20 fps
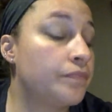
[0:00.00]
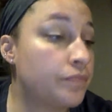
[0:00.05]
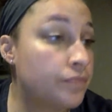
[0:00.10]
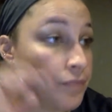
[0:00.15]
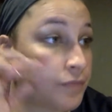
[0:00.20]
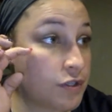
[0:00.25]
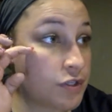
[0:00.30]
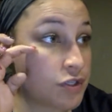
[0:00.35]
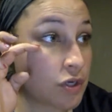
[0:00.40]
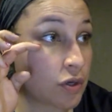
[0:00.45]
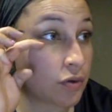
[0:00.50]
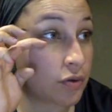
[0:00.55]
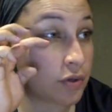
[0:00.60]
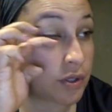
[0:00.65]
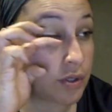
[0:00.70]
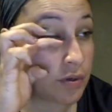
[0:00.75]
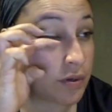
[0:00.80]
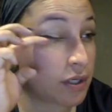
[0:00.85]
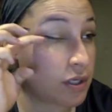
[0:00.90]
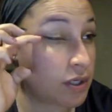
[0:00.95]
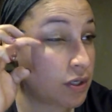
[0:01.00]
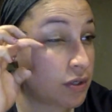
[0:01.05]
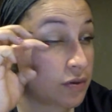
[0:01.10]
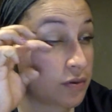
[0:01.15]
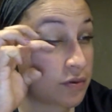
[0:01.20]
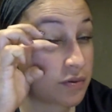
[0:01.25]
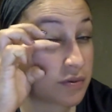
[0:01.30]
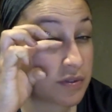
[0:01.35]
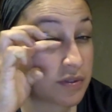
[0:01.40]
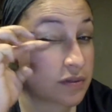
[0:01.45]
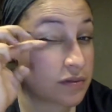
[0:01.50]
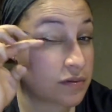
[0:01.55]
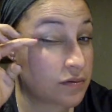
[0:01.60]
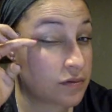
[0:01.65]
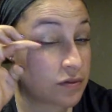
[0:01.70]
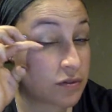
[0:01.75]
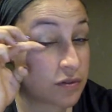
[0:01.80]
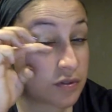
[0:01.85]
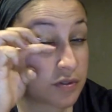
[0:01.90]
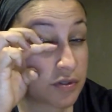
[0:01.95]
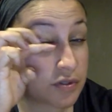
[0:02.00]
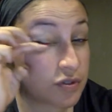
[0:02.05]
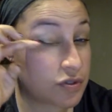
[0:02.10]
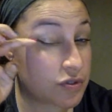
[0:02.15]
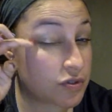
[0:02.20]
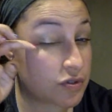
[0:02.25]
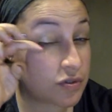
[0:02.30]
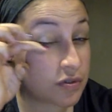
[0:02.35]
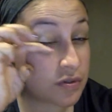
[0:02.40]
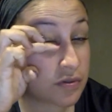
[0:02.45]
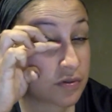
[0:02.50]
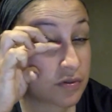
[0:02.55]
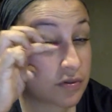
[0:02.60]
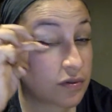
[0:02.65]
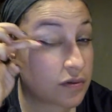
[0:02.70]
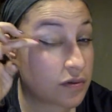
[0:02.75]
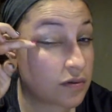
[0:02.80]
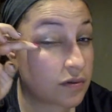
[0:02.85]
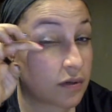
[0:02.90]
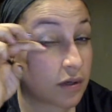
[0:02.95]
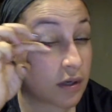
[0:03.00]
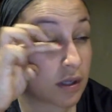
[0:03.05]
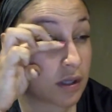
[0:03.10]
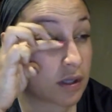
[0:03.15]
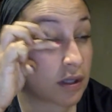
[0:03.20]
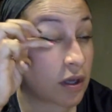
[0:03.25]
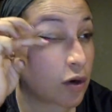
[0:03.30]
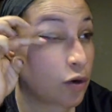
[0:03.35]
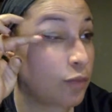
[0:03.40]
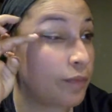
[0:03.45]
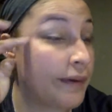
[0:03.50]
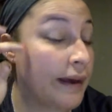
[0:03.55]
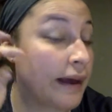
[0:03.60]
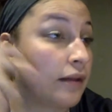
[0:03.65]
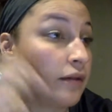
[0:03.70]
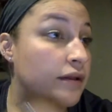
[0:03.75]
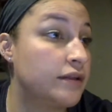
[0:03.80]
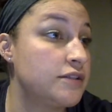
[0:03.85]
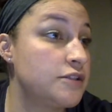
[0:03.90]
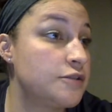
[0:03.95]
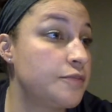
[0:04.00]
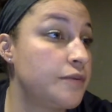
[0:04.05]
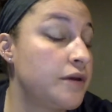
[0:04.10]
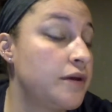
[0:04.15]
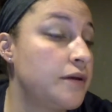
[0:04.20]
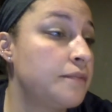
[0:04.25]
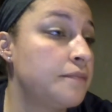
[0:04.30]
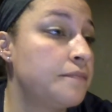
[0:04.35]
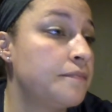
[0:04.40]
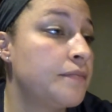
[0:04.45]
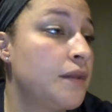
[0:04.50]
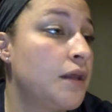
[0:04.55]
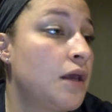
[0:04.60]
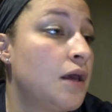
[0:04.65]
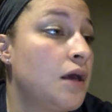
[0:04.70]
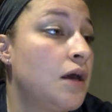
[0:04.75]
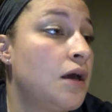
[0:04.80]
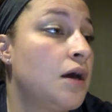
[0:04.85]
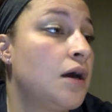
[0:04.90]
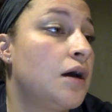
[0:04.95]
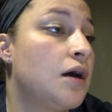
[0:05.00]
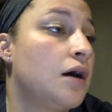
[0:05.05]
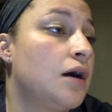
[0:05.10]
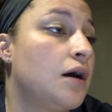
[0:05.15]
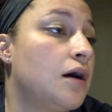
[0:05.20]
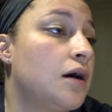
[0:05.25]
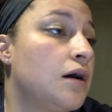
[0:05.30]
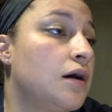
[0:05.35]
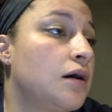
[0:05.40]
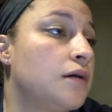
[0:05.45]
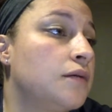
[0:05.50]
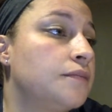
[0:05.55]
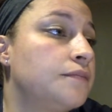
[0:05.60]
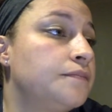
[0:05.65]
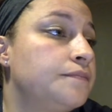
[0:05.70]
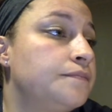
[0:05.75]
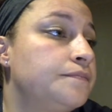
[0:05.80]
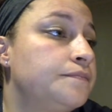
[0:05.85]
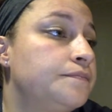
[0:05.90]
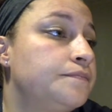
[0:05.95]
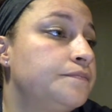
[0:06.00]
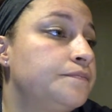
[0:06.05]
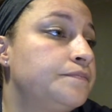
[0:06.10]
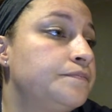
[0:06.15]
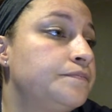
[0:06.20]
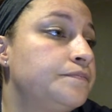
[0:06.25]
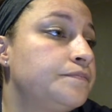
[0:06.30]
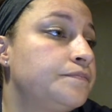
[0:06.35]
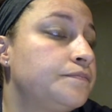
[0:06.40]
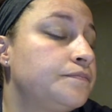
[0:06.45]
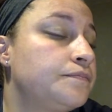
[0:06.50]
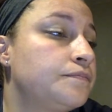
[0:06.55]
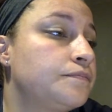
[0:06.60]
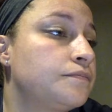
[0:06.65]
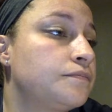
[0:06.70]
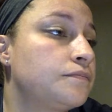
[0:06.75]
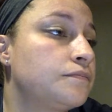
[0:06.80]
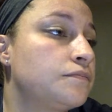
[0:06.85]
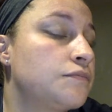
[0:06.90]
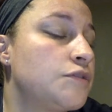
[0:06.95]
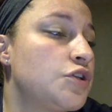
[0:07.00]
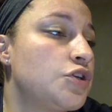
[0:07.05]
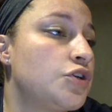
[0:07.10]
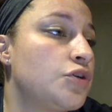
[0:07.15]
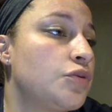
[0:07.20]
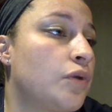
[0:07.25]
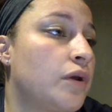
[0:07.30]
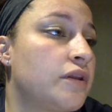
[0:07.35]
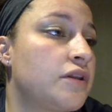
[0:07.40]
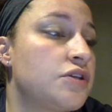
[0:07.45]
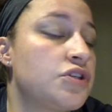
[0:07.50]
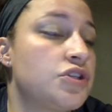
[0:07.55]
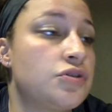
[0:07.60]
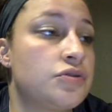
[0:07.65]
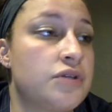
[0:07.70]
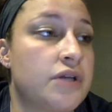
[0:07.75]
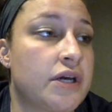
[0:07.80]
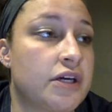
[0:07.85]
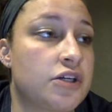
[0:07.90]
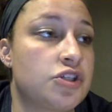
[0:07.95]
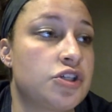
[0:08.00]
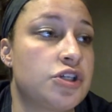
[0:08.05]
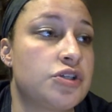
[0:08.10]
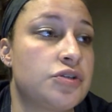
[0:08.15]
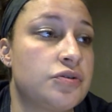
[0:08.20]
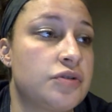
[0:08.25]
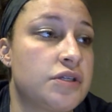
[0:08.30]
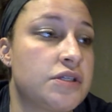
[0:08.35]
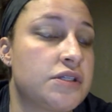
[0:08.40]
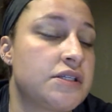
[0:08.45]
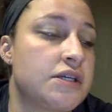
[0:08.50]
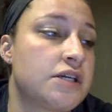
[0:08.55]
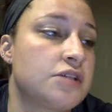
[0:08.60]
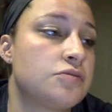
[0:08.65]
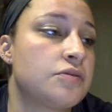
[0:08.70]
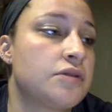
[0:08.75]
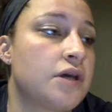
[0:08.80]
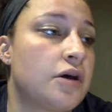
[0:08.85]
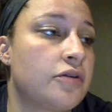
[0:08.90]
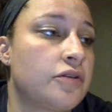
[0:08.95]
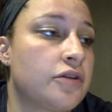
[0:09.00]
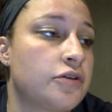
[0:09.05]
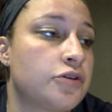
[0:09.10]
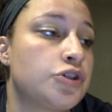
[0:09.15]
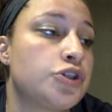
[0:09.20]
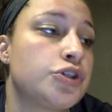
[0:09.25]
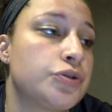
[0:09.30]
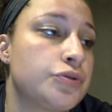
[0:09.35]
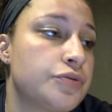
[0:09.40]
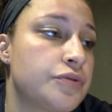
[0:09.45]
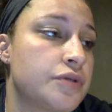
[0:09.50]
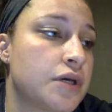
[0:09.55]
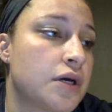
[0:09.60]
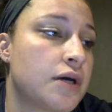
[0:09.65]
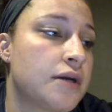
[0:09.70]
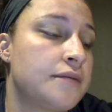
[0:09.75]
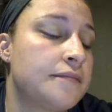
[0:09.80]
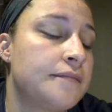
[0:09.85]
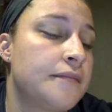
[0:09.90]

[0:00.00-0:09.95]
So you can use a low balance beam. So you want the student to actually do this test without their shoes on.